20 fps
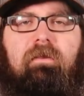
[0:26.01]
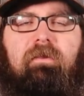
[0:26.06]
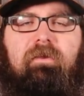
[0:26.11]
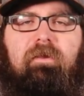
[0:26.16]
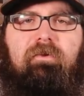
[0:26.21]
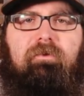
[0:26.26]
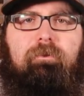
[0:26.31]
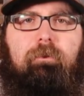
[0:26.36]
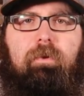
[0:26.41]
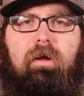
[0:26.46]

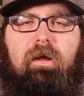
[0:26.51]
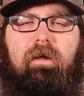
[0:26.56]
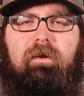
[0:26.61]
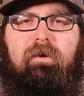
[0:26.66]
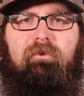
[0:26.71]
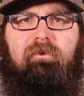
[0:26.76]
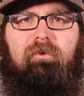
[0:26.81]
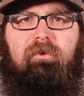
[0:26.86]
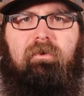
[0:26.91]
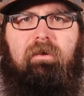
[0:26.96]
This pod
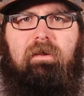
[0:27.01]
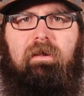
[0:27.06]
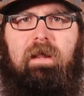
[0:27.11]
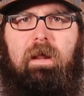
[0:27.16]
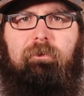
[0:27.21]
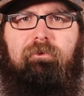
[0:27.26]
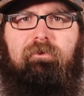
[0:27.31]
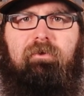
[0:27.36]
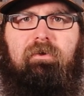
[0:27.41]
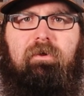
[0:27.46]
is in the
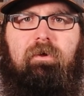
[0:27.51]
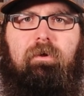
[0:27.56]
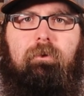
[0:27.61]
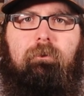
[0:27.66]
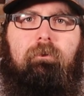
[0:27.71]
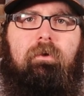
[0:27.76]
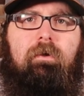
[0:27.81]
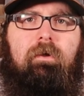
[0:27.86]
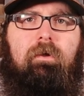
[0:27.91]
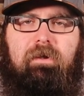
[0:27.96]

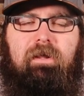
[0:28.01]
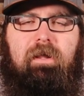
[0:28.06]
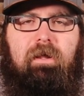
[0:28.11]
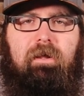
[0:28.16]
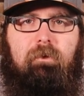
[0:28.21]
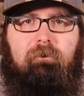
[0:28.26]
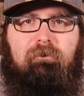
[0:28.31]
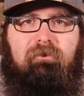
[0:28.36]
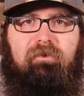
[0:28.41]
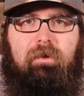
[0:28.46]
Capsicum
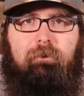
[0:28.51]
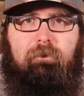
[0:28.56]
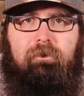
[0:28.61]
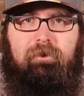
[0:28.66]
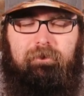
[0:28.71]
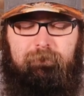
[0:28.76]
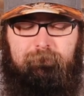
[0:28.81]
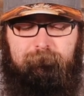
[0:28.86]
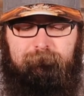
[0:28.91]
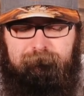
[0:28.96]
Baccatum
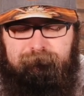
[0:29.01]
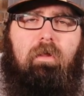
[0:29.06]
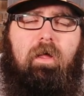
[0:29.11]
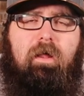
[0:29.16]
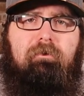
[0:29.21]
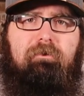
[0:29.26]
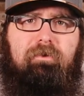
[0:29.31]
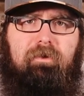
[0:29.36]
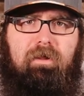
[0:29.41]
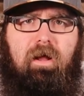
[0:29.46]
family a
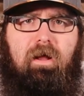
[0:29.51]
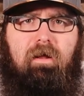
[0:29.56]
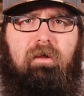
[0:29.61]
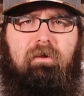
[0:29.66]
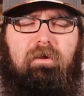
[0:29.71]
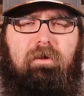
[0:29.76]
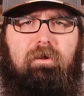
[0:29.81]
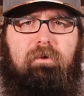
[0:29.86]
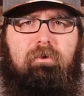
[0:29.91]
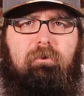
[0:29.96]
lot of the
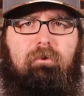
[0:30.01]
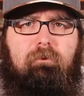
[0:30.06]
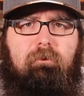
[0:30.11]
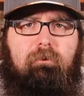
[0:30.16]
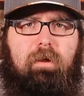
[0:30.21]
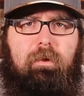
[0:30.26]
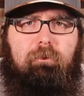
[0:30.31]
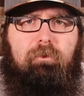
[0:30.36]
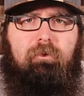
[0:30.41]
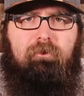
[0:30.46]
aji
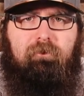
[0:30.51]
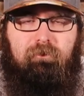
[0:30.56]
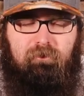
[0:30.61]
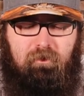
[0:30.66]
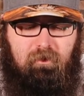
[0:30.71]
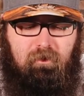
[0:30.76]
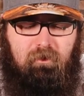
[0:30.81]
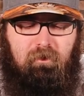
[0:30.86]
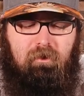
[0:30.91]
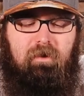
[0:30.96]
peppers
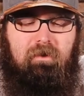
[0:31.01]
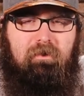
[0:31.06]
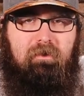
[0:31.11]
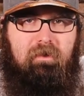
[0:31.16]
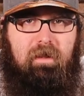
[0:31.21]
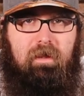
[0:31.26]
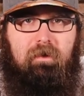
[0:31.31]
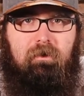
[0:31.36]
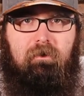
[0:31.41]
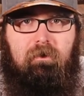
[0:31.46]
are in
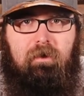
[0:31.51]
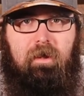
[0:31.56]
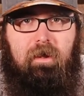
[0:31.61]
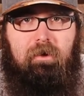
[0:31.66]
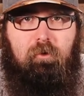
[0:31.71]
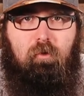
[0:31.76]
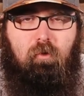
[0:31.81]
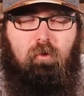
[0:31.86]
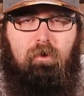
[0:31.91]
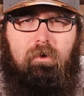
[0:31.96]
that
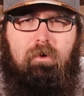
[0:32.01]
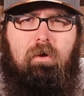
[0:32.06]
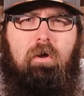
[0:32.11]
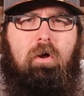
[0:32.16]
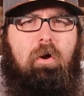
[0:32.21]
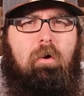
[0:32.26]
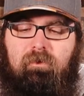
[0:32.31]
category.